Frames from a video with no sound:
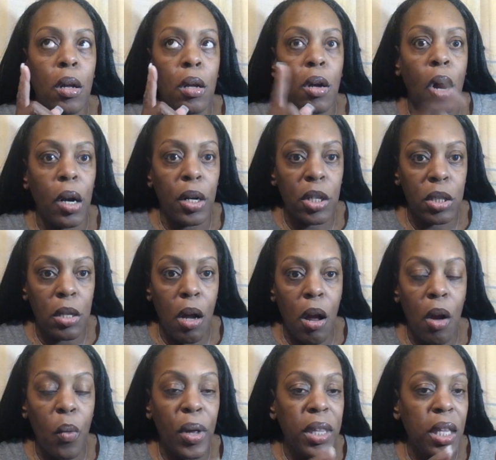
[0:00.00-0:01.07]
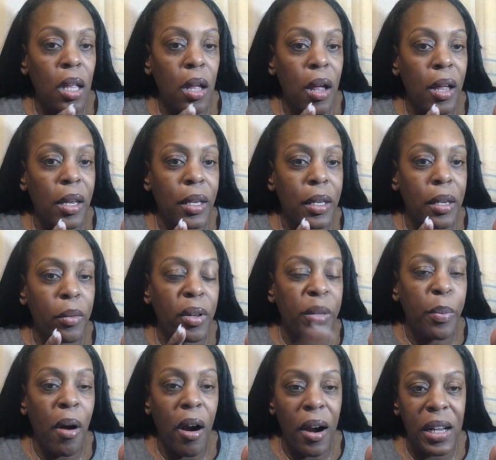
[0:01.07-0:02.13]
salt with uh, with
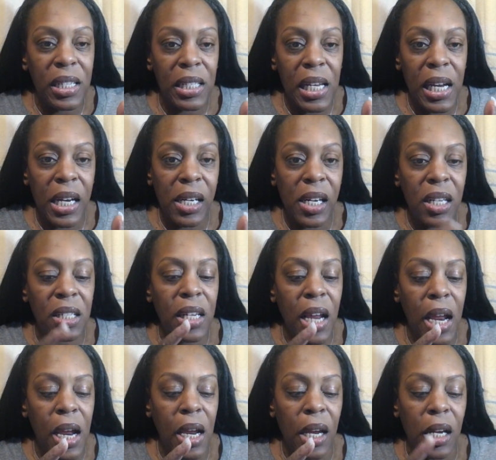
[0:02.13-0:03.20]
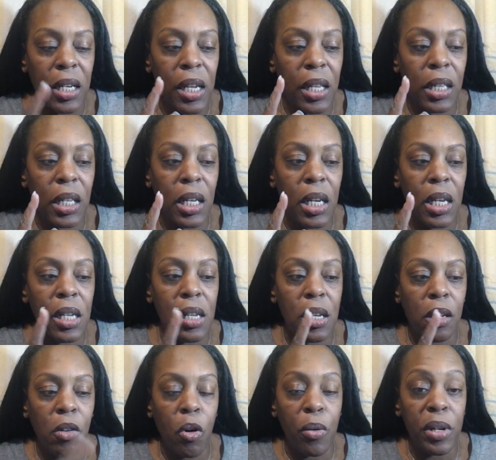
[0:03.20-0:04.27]
parsley in it, and the Lori
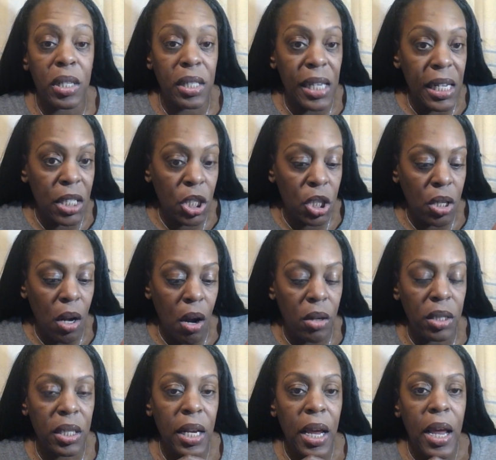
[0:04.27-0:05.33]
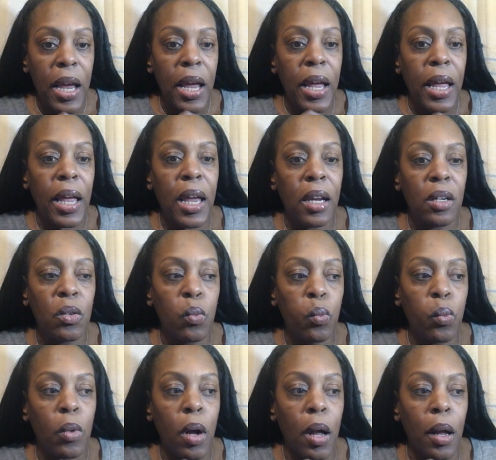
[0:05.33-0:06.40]
seasoned salt, and
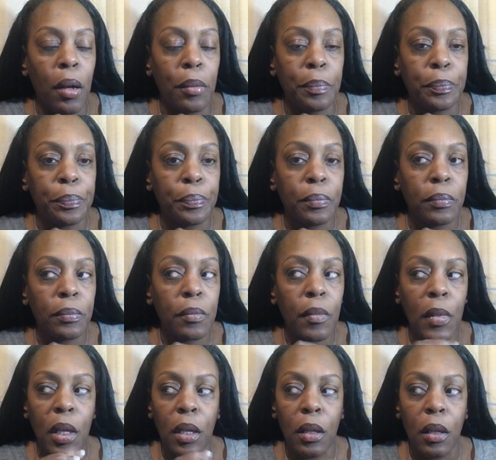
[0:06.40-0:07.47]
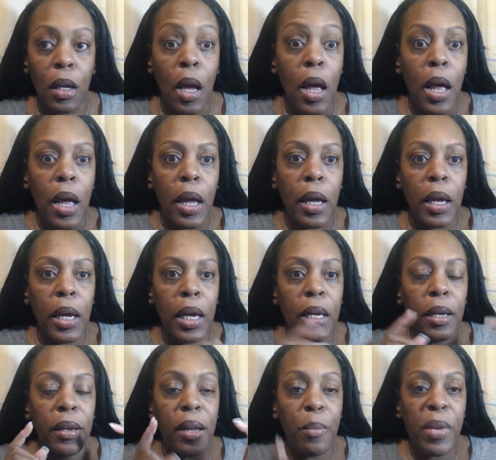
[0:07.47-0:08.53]
um, and lemon
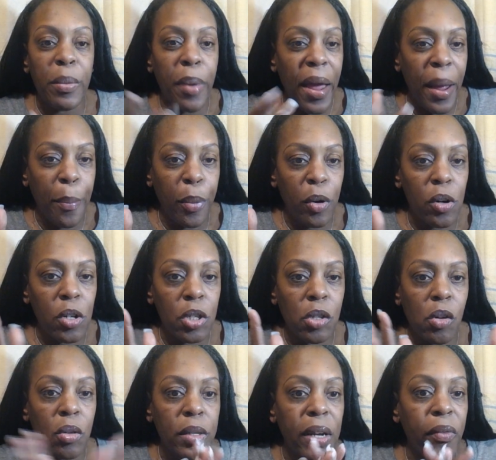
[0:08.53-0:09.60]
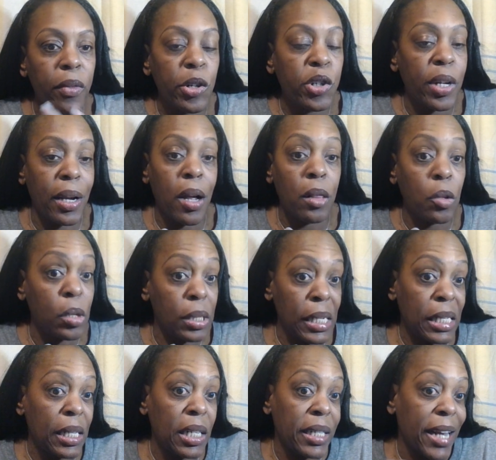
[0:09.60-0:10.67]
pepper. So definitely check out those seasonings at
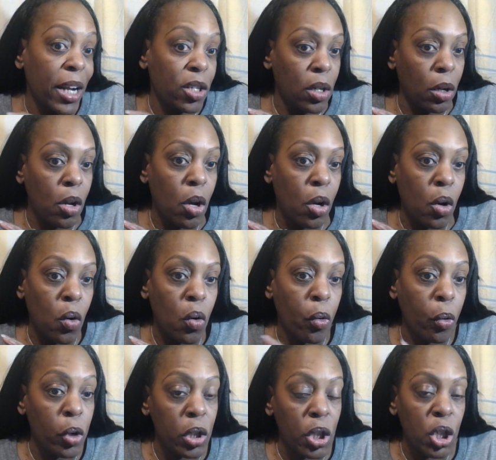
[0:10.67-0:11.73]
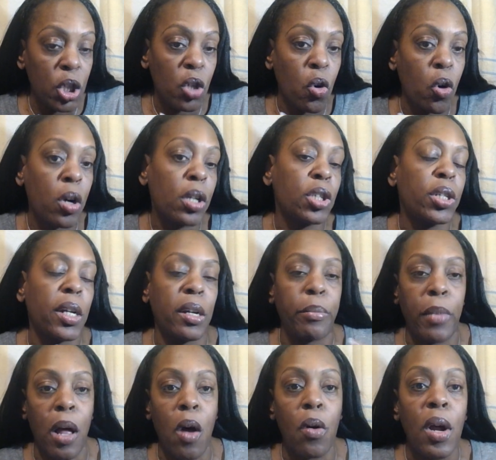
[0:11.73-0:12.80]
your local grocery store. Check them out.
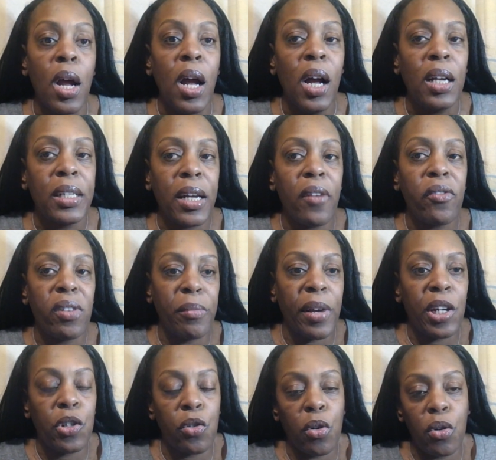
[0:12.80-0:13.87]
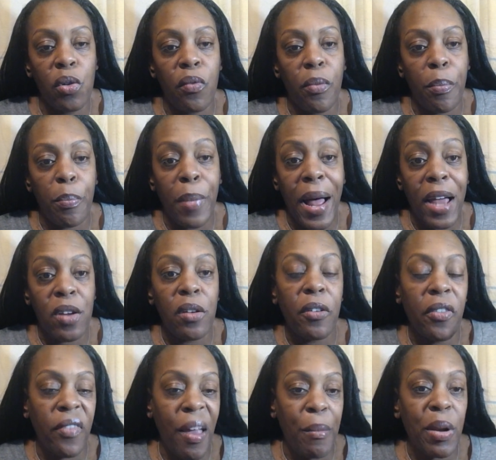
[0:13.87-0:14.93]
Definitely make sure you buy a family
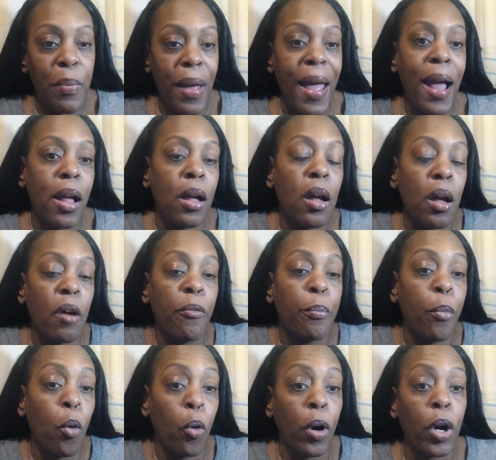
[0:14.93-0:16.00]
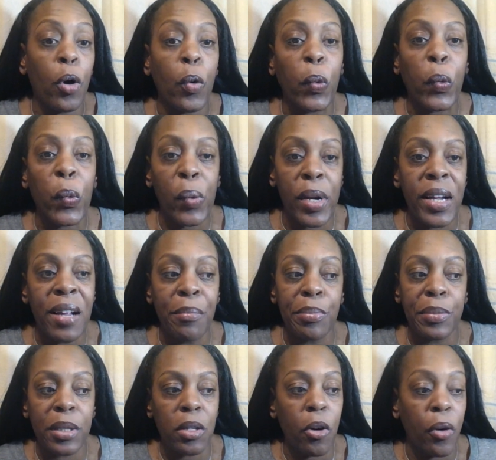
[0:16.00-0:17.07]
pack of pork ribs or
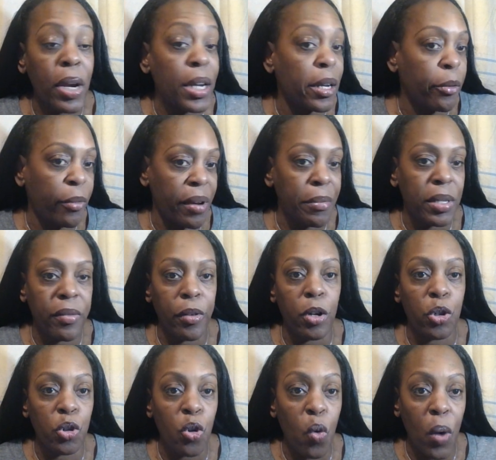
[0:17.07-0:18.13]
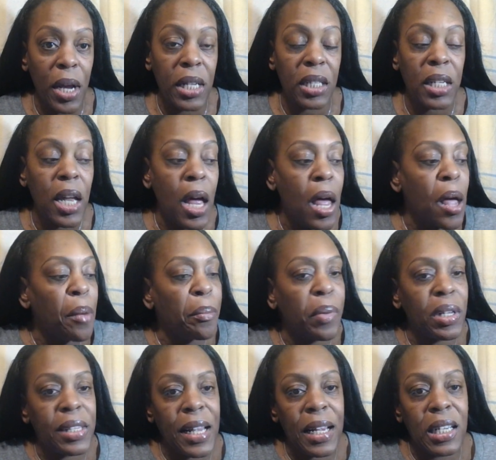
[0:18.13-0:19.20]
any ribs of your choice. Put that
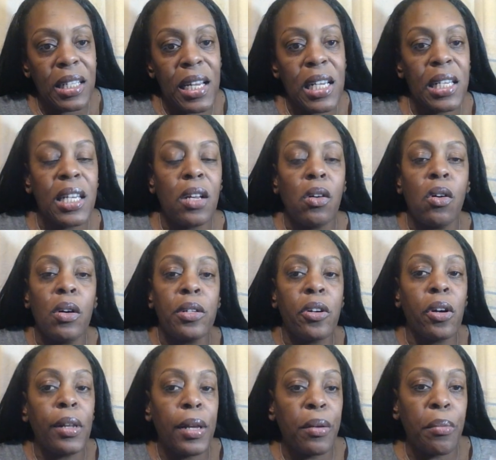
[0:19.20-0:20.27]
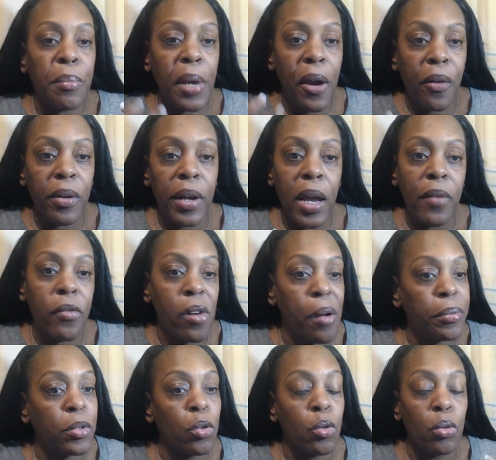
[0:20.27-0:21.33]
seasoning on there. Let it marinate for up to
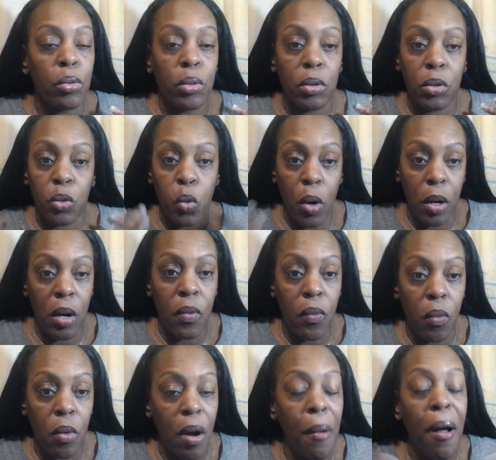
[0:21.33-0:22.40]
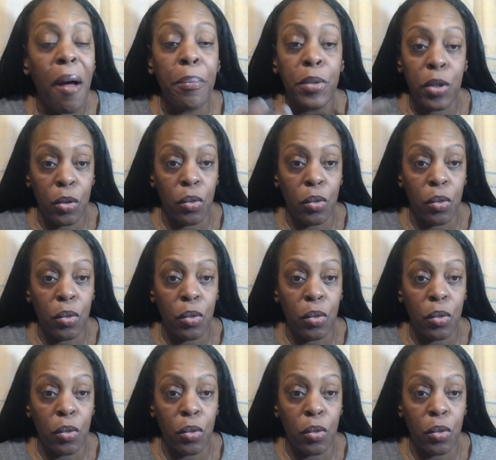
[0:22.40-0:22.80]
20 up to